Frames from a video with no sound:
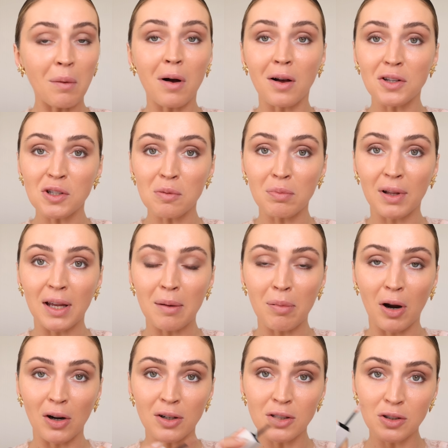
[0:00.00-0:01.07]
will also play a
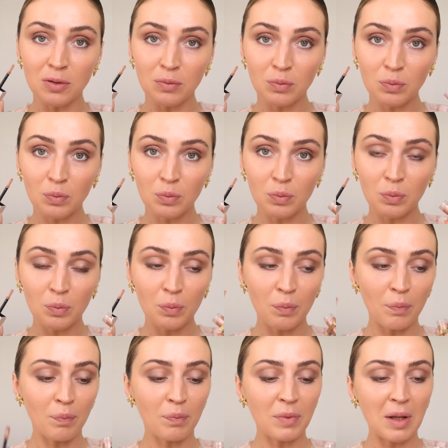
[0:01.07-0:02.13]
part.
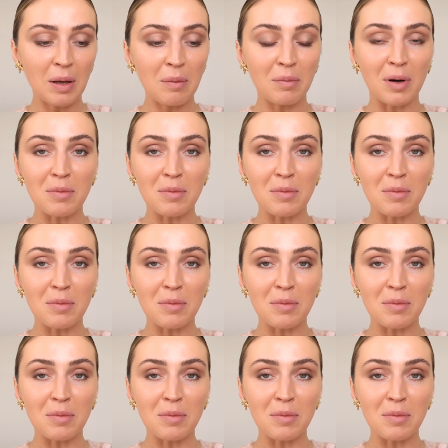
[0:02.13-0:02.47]
But